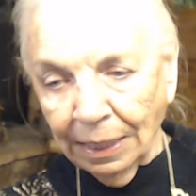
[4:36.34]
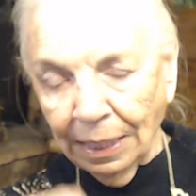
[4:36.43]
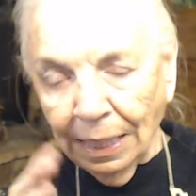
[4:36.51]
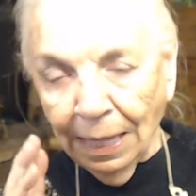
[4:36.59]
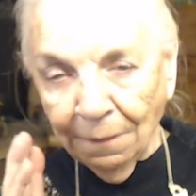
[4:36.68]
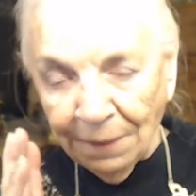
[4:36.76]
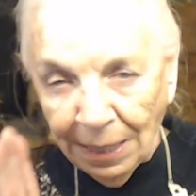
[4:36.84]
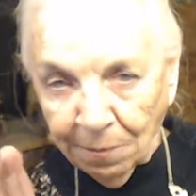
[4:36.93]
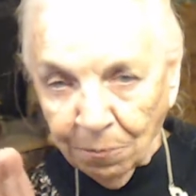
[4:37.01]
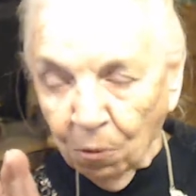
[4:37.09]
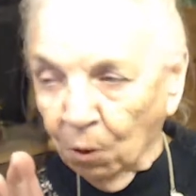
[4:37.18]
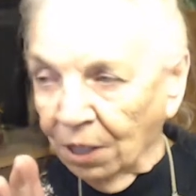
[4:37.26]
At that
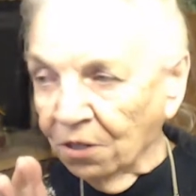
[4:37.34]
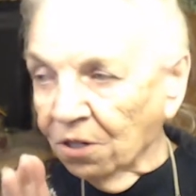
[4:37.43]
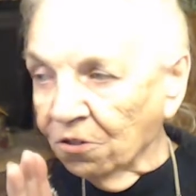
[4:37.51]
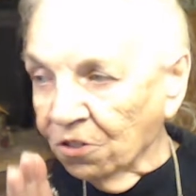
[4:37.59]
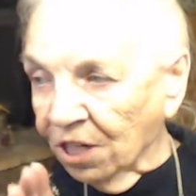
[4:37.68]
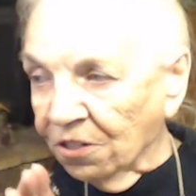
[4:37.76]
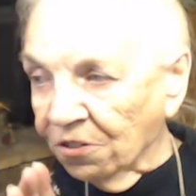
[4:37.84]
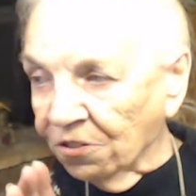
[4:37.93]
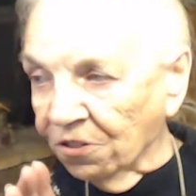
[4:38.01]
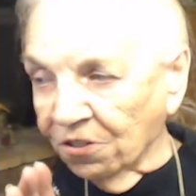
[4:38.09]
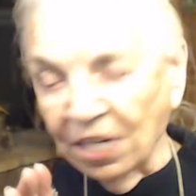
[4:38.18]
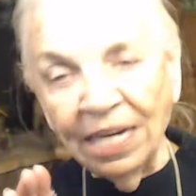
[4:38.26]
point,
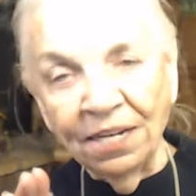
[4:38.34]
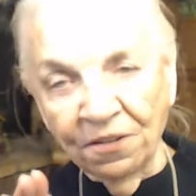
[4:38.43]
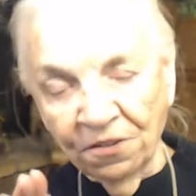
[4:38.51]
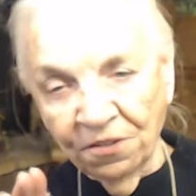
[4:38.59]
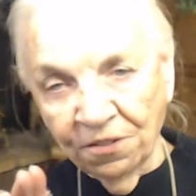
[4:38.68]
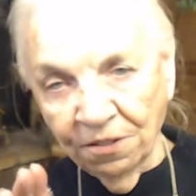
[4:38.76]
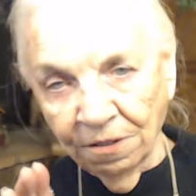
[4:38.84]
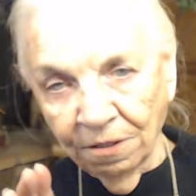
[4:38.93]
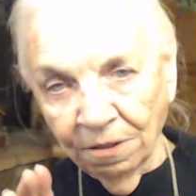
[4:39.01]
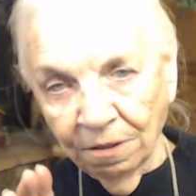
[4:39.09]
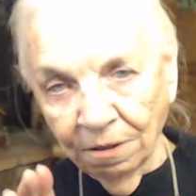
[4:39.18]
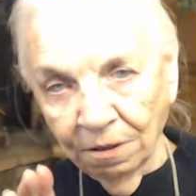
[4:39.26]
Genesis ends.
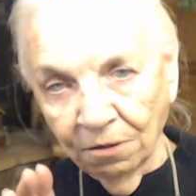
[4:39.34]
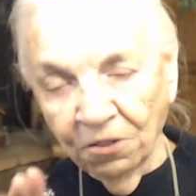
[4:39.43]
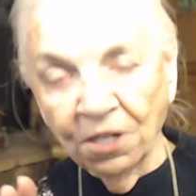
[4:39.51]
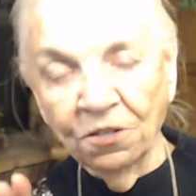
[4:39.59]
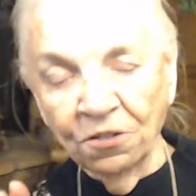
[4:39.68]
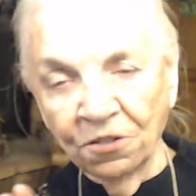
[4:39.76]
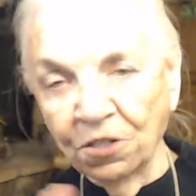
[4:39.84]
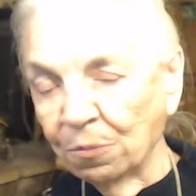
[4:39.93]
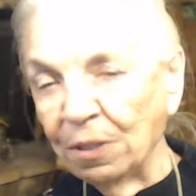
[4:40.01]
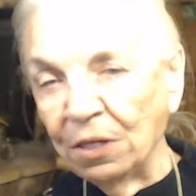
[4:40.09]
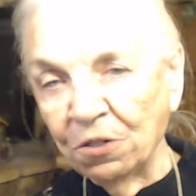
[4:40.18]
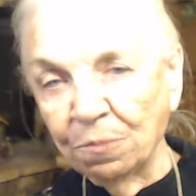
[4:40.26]
Genesis
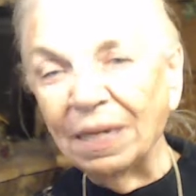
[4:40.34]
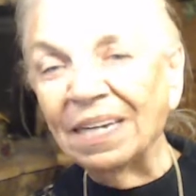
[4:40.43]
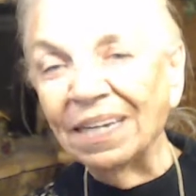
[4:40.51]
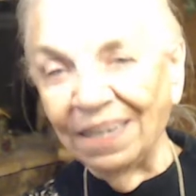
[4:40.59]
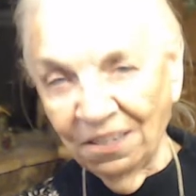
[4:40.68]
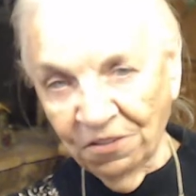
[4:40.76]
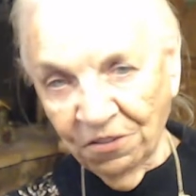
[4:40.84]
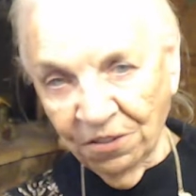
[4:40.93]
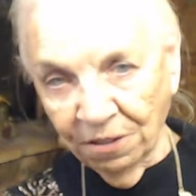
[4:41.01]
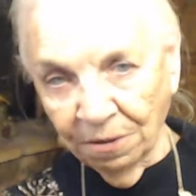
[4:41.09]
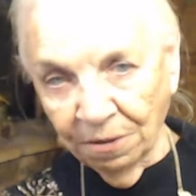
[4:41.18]
means beginnings.